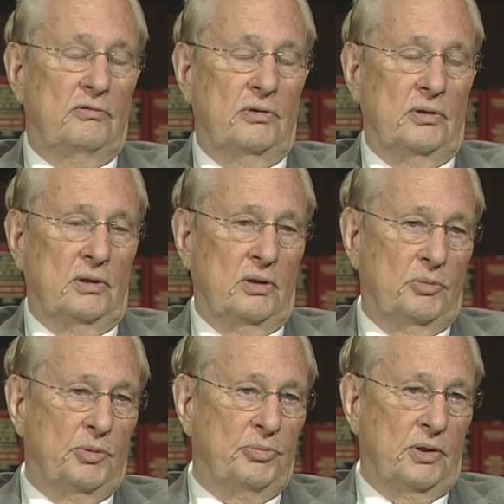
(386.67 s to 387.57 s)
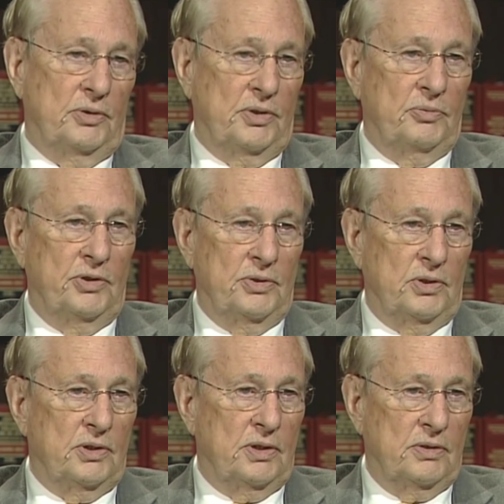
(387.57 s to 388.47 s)
for the Global Policy
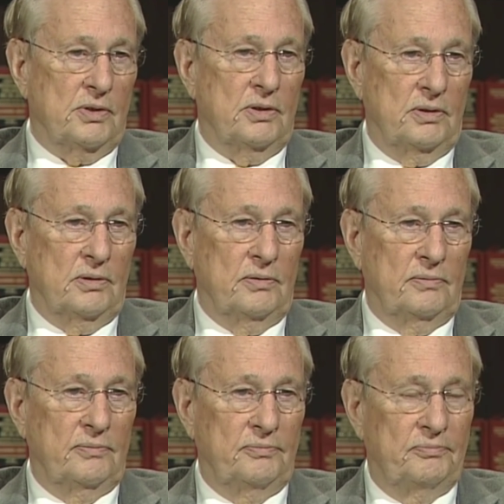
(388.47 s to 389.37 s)
Research Institute. Okay.